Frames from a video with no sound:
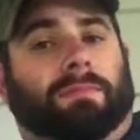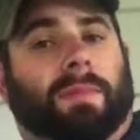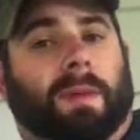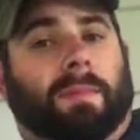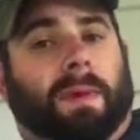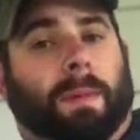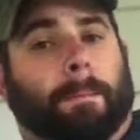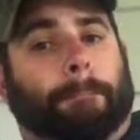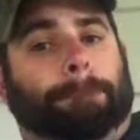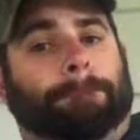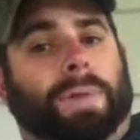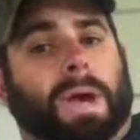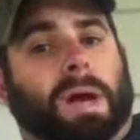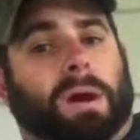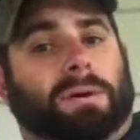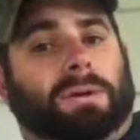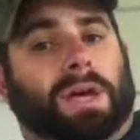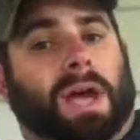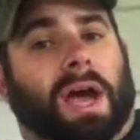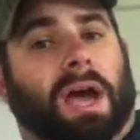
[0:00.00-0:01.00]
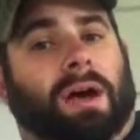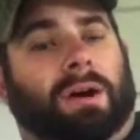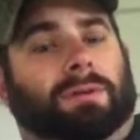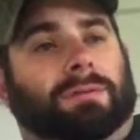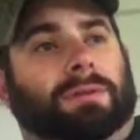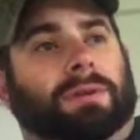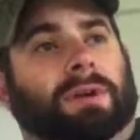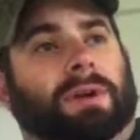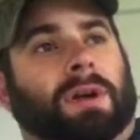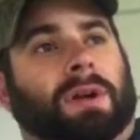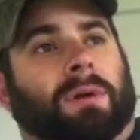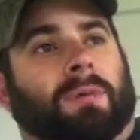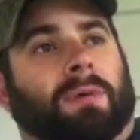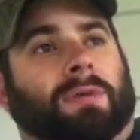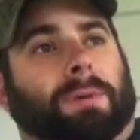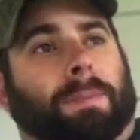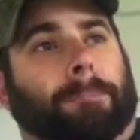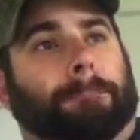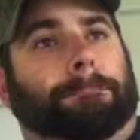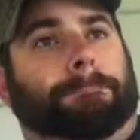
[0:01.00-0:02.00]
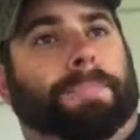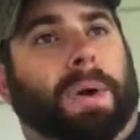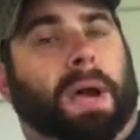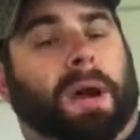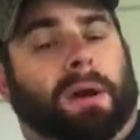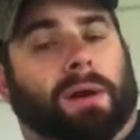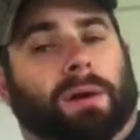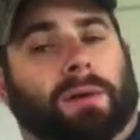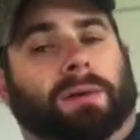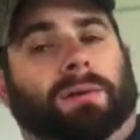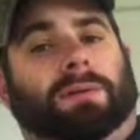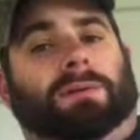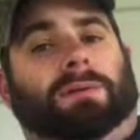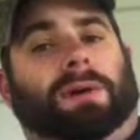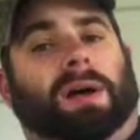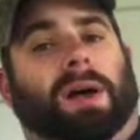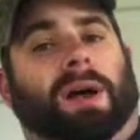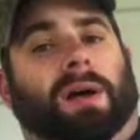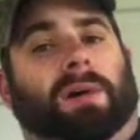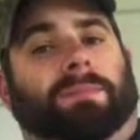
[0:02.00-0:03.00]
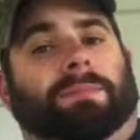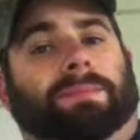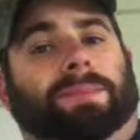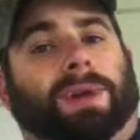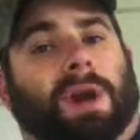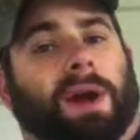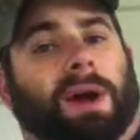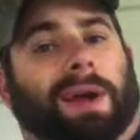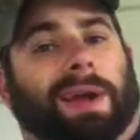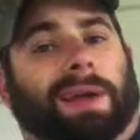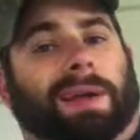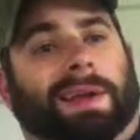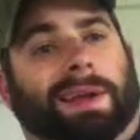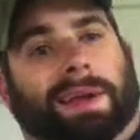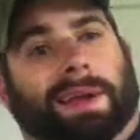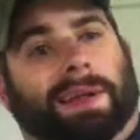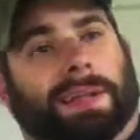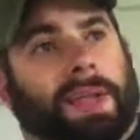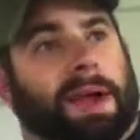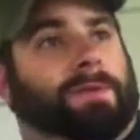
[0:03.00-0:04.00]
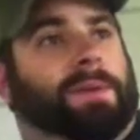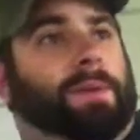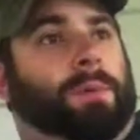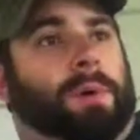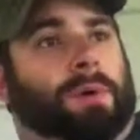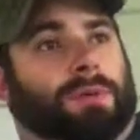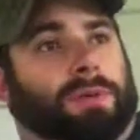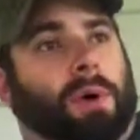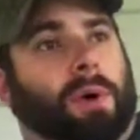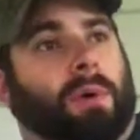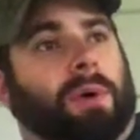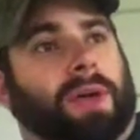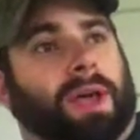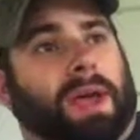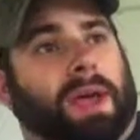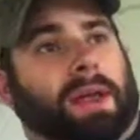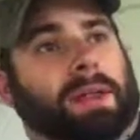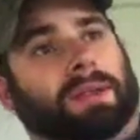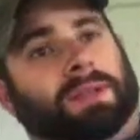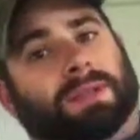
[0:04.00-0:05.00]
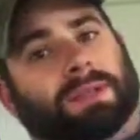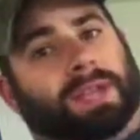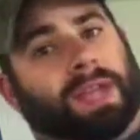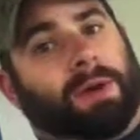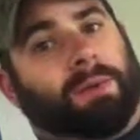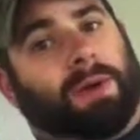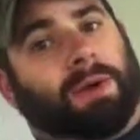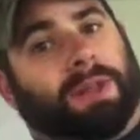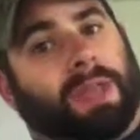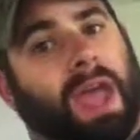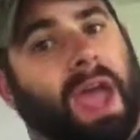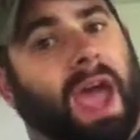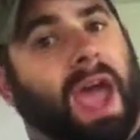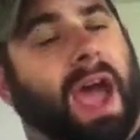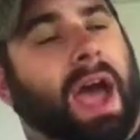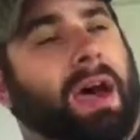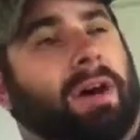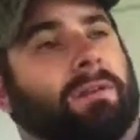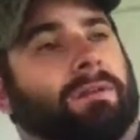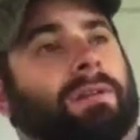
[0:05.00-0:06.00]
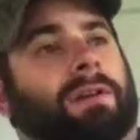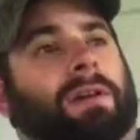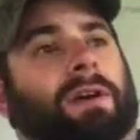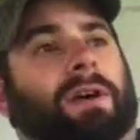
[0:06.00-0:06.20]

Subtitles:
maybe a bigger town with a bigger Target, definitely worth going in and seeing what they have.